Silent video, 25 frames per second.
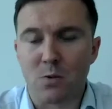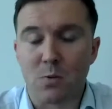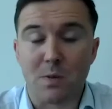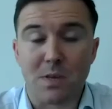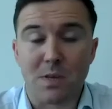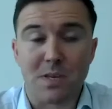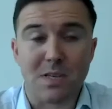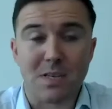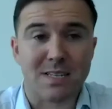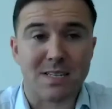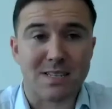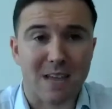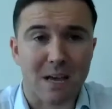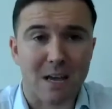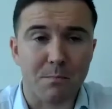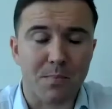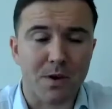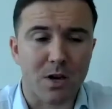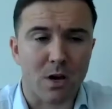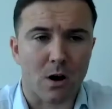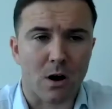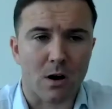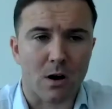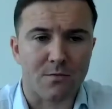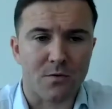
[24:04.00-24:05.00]
will be the
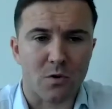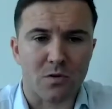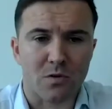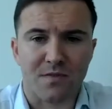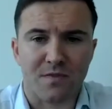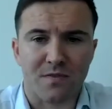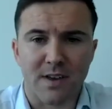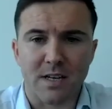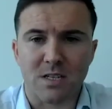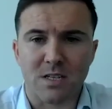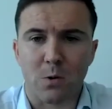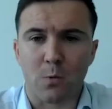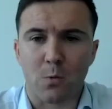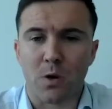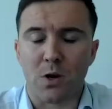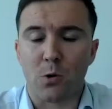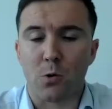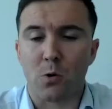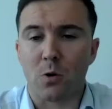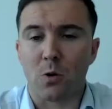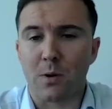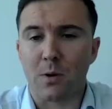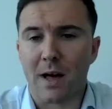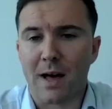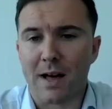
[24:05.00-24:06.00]
stamping of your visa, where you
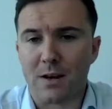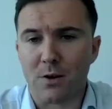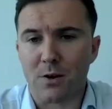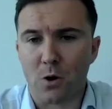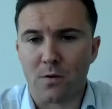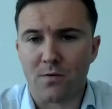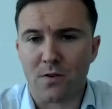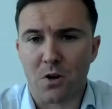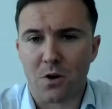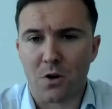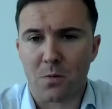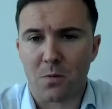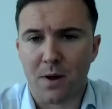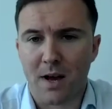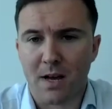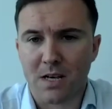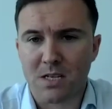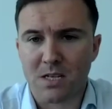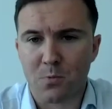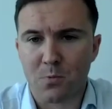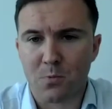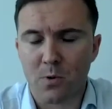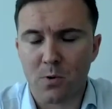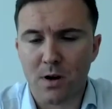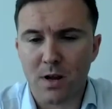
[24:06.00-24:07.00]
will hand over your
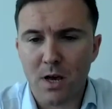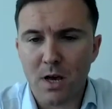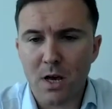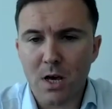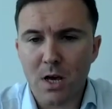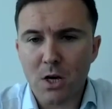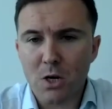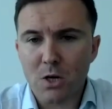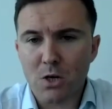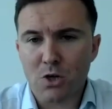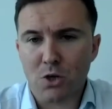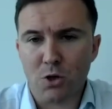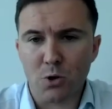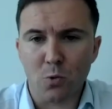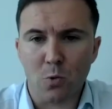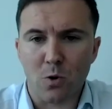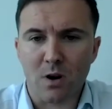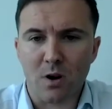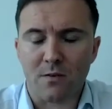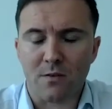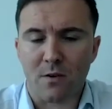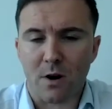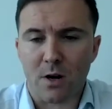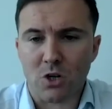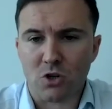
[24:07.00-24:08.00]
passport to one
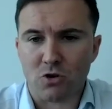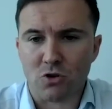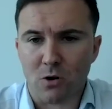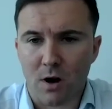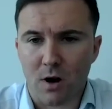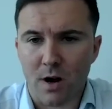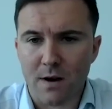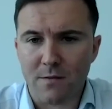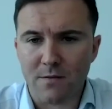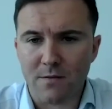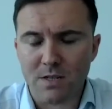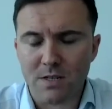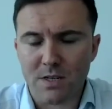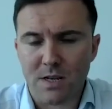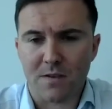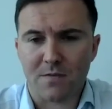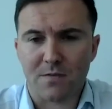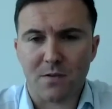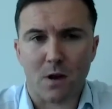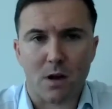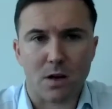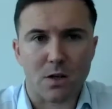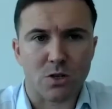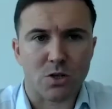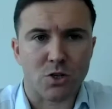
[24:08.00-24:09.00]
of our drivers, if
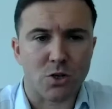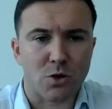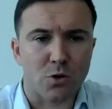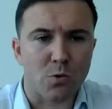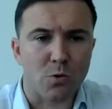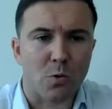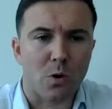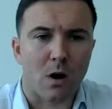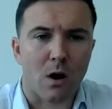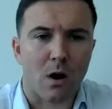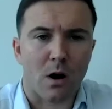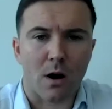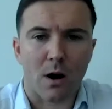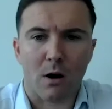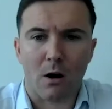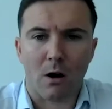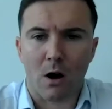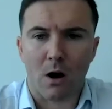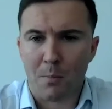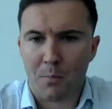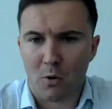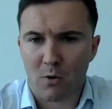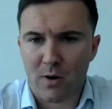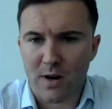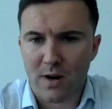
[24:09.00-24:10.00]
not to our
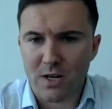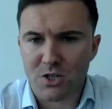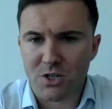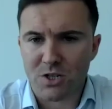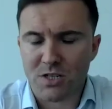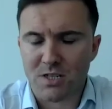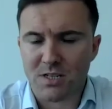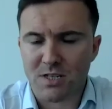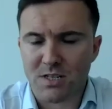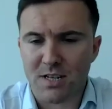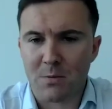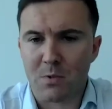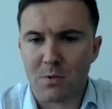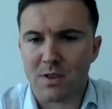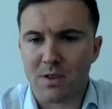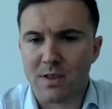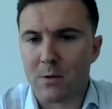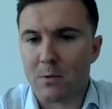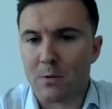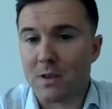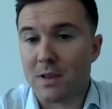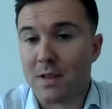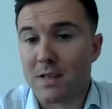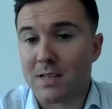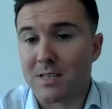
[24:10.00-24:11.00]
operations team, where they
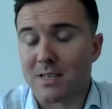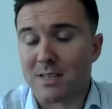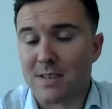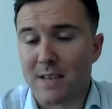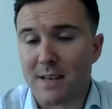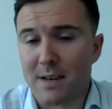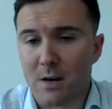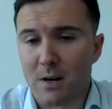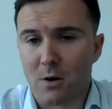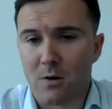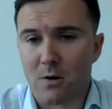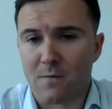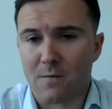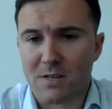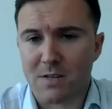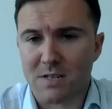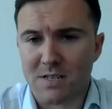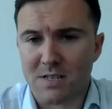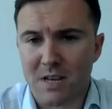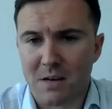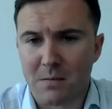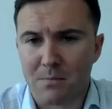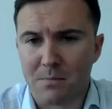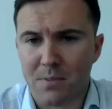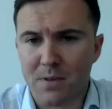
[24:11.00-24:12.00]
will then send it off for
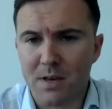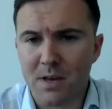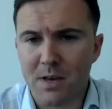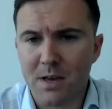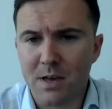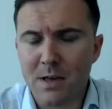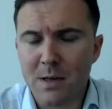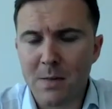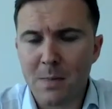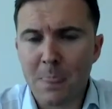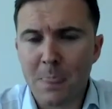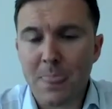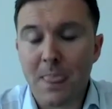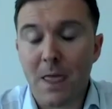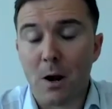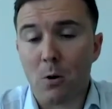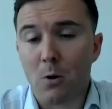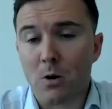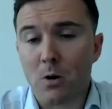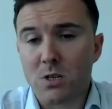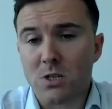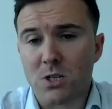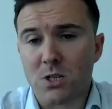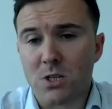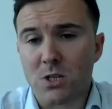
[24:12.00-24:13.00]
stamping. That
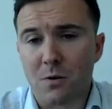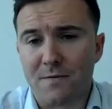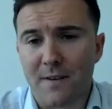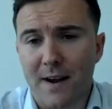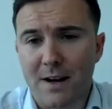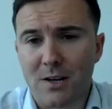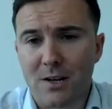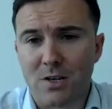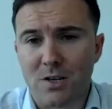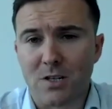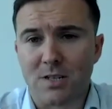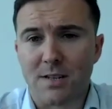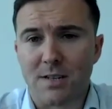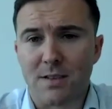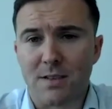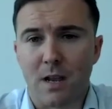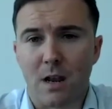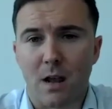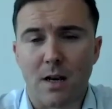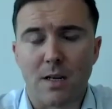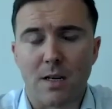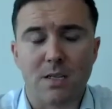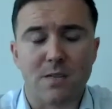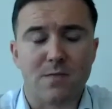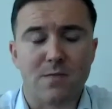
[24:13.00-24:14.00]
also factors in the
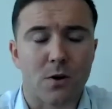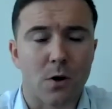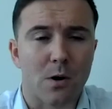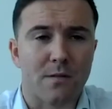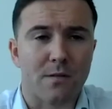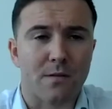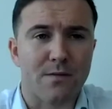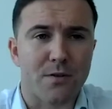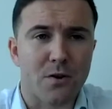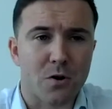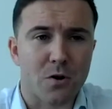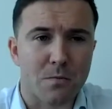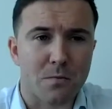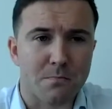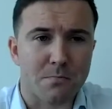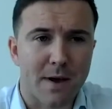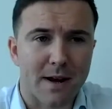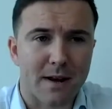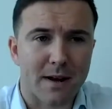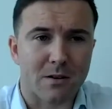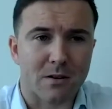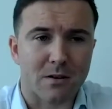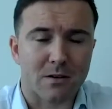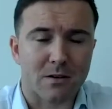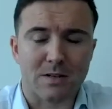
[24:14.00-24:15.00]
likes of going for your
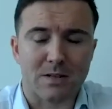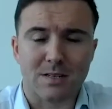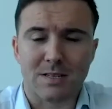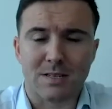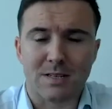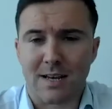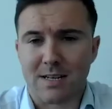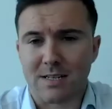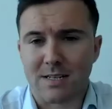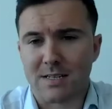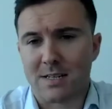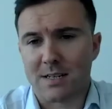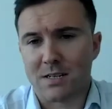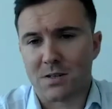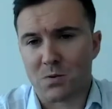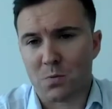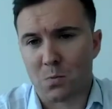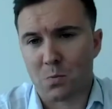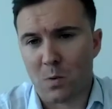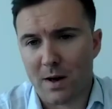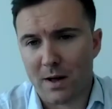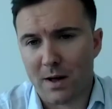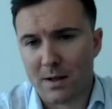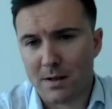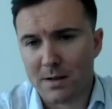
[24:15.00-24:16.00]
medical test as
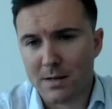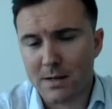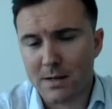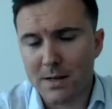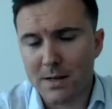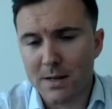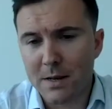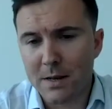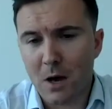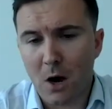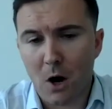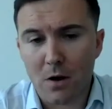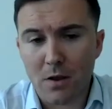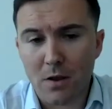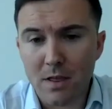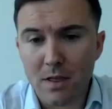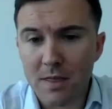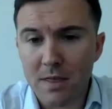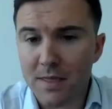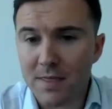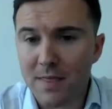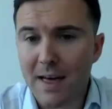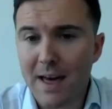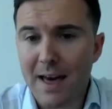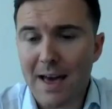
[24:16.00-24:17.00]
well. Other
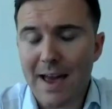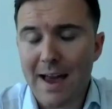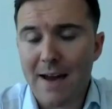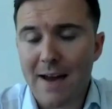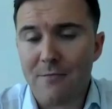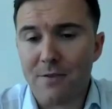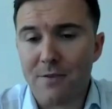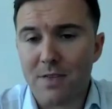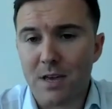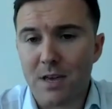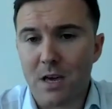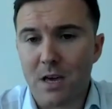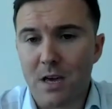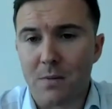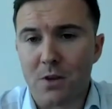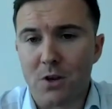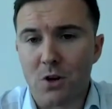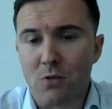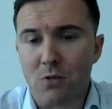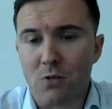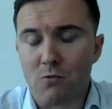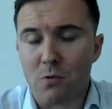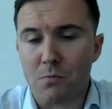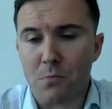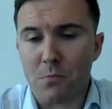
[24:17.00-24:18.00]
than that, everything can be
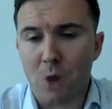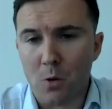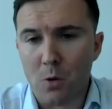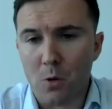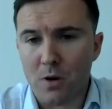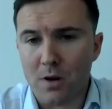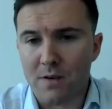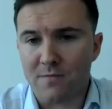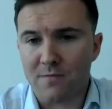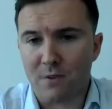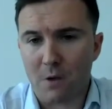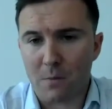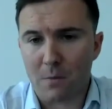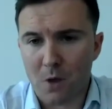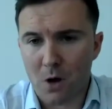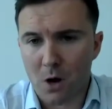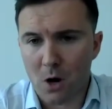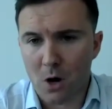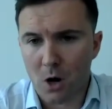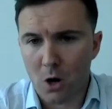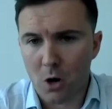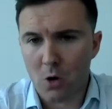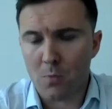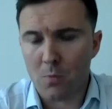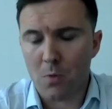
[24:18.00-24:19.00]
done remotely from their
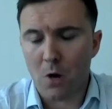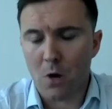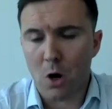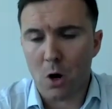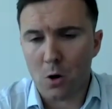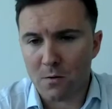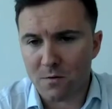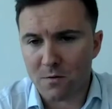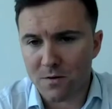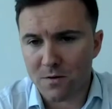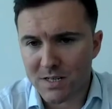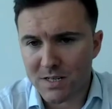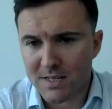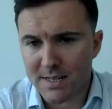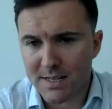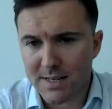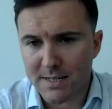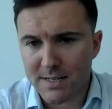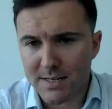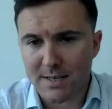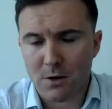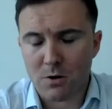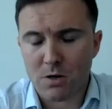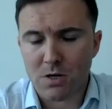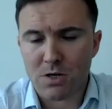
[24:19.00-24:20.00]
home
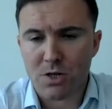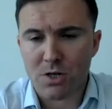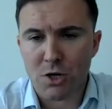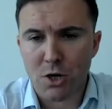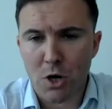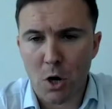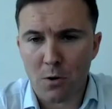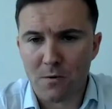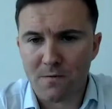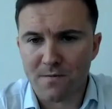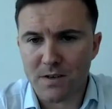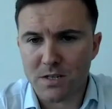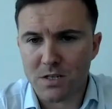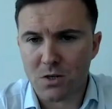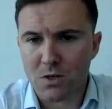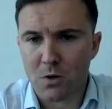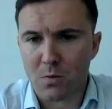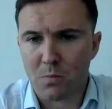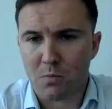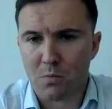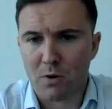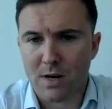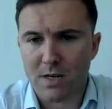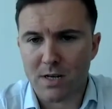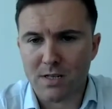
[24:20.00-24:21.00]
overseas. There is no physical
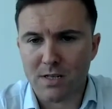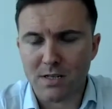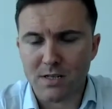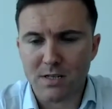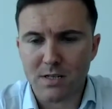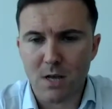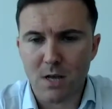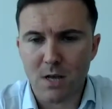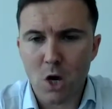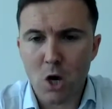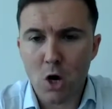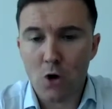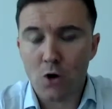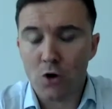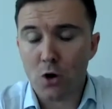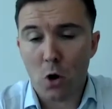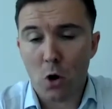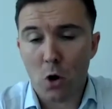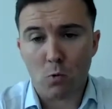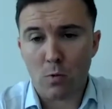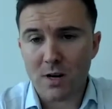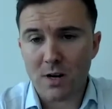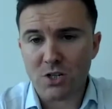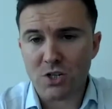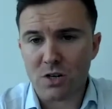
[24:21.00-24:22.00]
presence, no
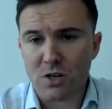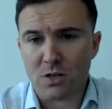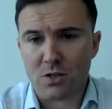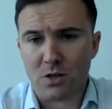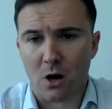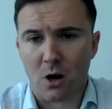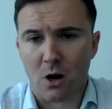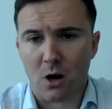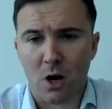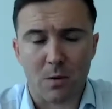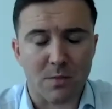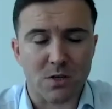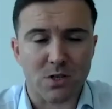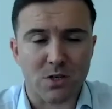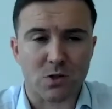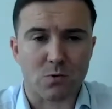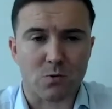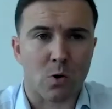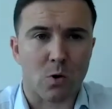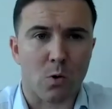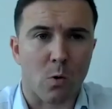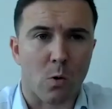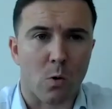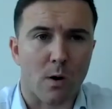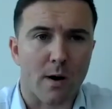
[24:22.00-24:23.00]
original documents are
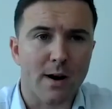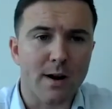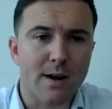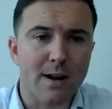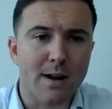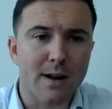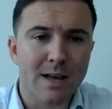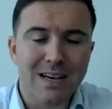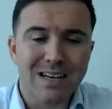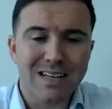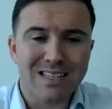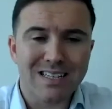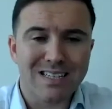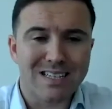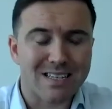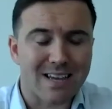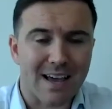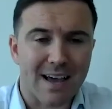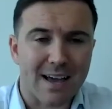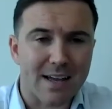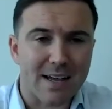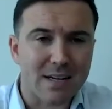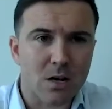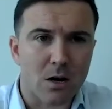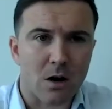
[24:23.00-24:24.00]
required,
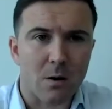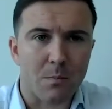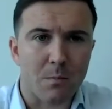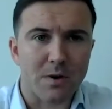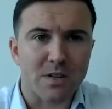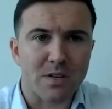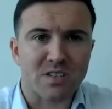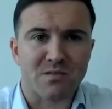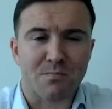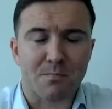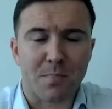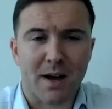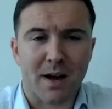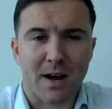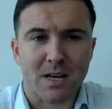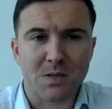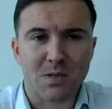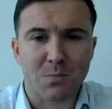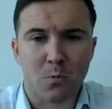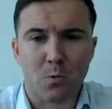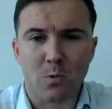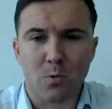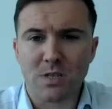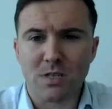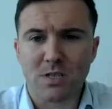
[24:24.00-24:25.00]
scanned copies of
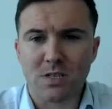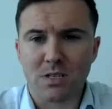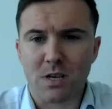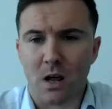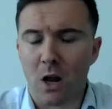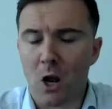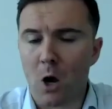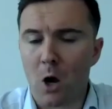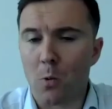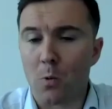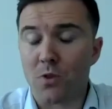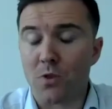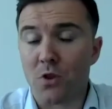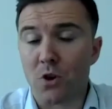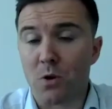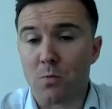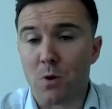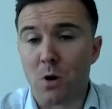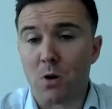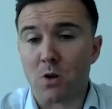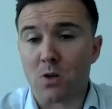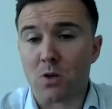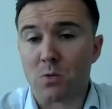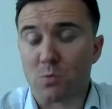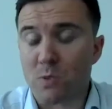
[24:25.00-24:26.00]
passports, along with your
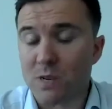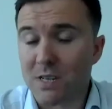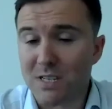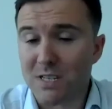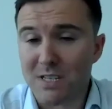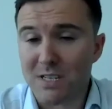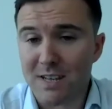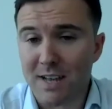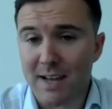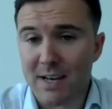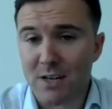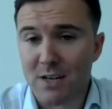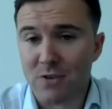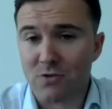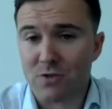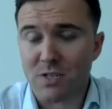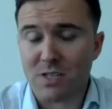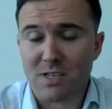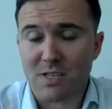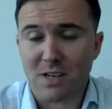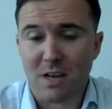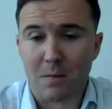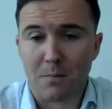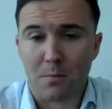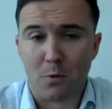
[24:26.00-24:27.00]
most recent entry
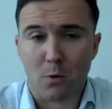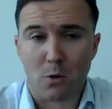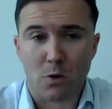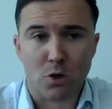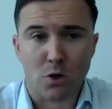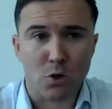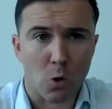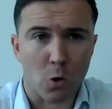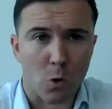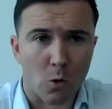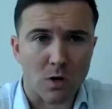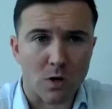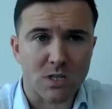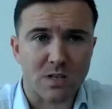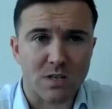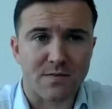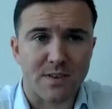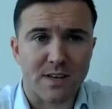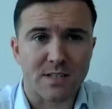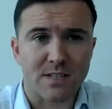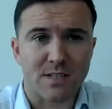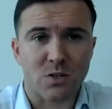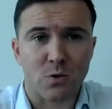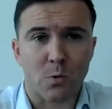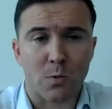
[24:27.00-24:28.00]
stamp or tourist
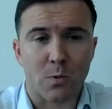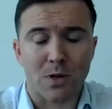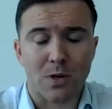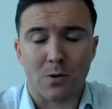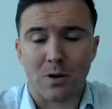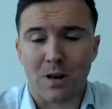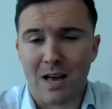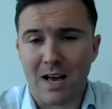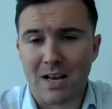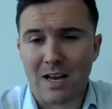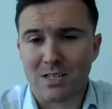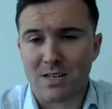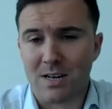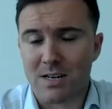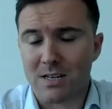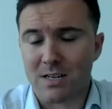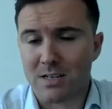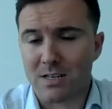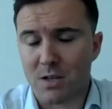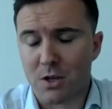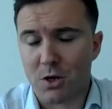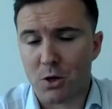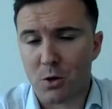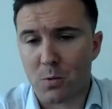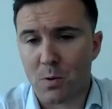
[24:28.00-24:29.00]
visa to when you last entered
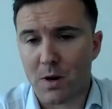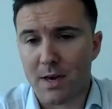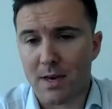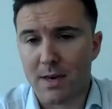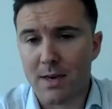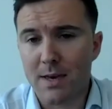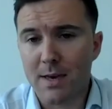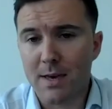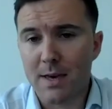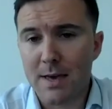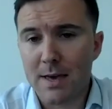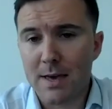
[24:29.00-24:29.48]
the UAE.